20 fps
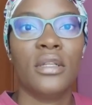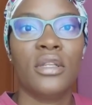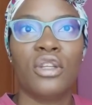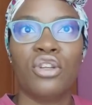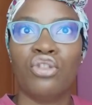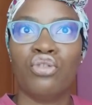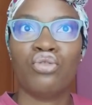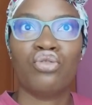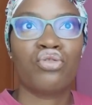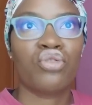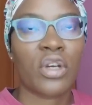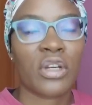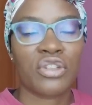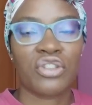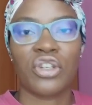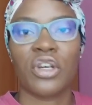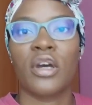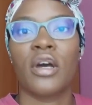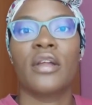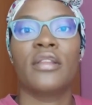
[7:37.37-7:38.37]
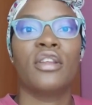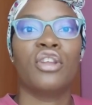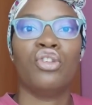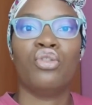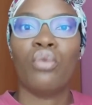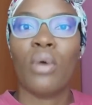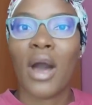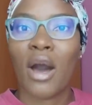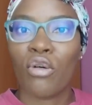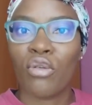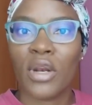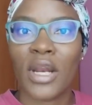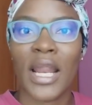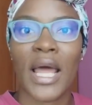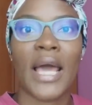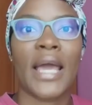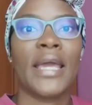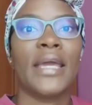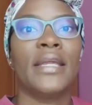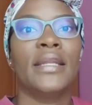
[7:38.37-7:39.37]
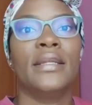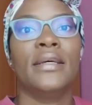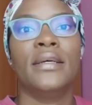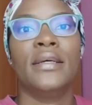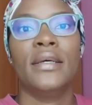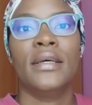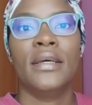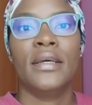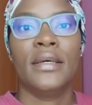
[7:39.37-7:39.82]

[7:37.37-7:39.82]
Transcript: the new structure and the new outline,